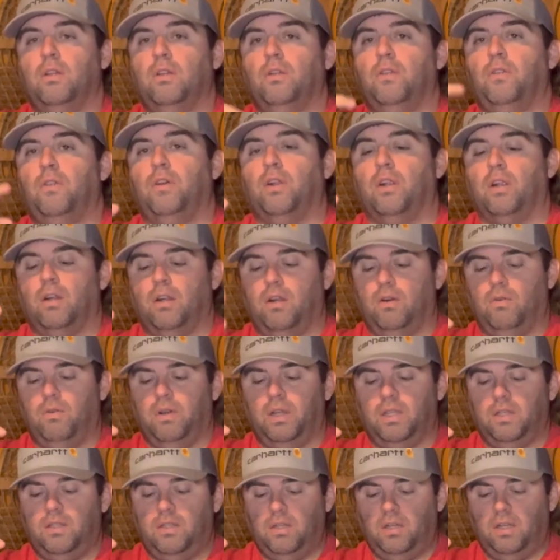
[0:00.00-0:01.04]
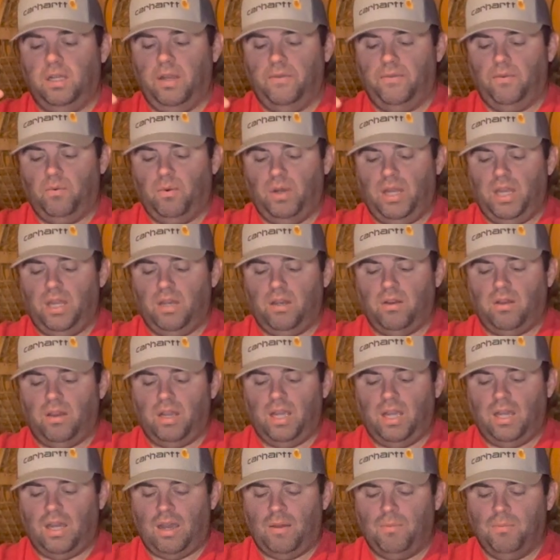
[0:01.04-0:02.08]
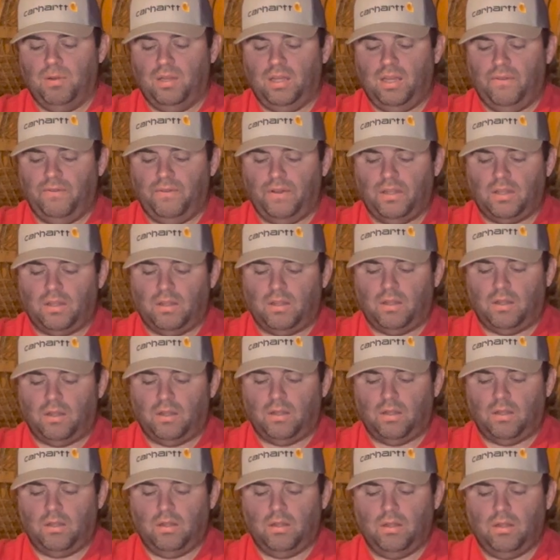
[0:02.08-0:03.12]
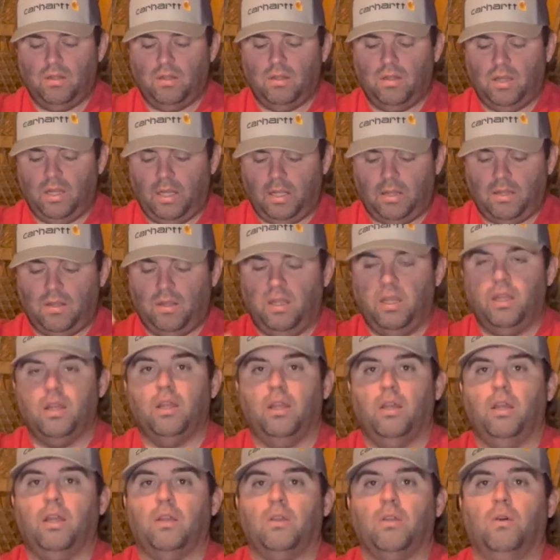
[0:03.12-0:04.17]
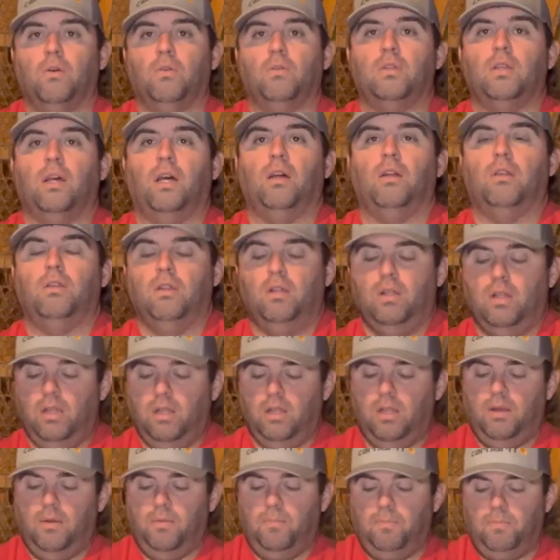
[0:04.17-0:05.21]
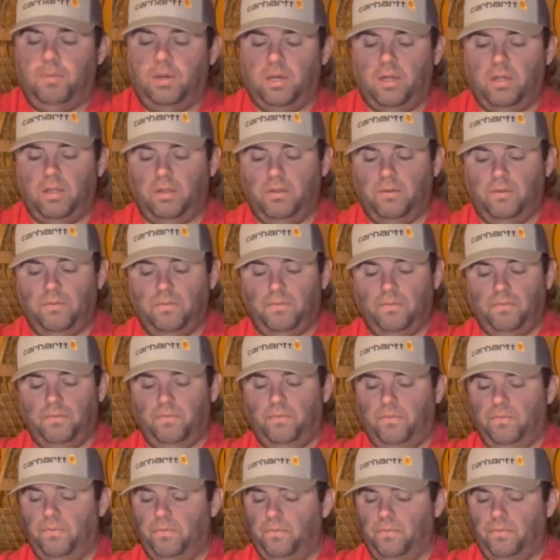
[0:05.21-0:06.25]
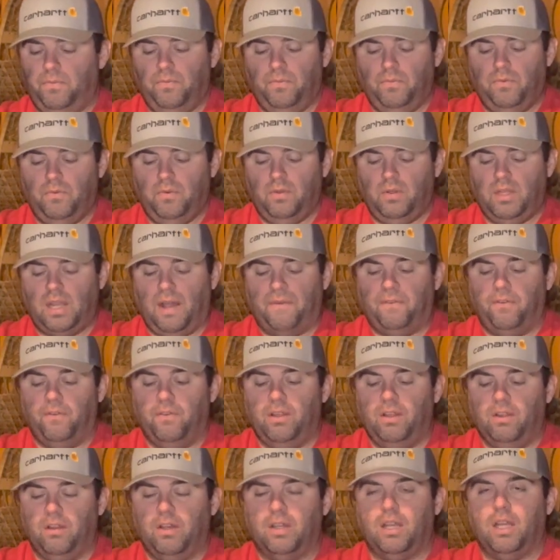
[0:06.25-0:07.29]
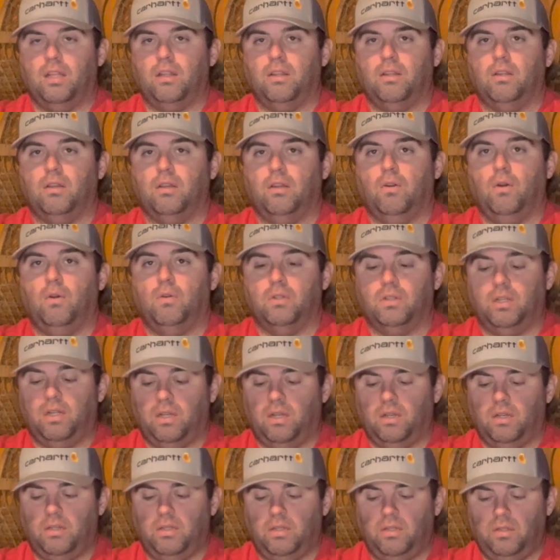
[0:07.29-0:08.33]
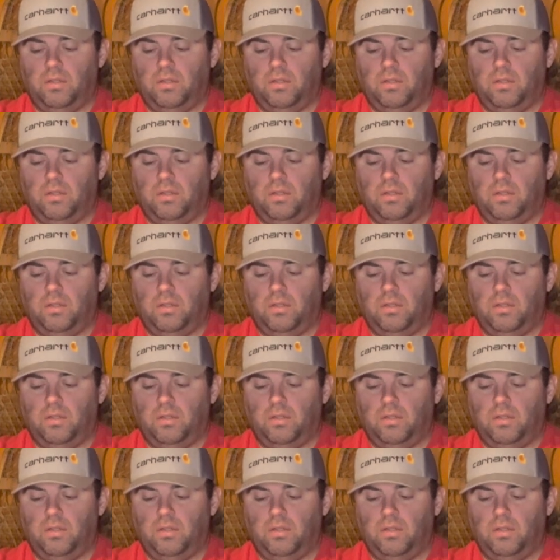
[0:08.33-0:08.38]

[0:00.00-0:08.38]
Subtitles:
they're going to give away a night, I believe, at the hotel. But definitely look into going there.